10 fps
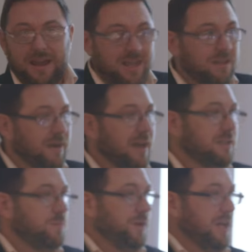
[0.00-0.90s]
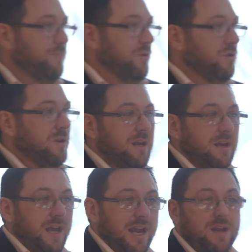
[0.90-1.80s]
hand them out to people,
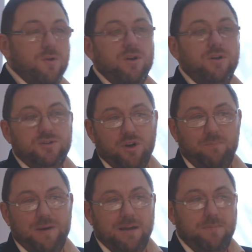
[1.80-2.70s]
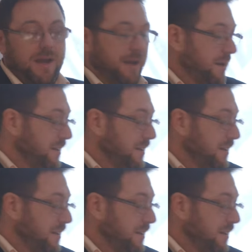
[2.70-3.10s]
anyone who's got back pain.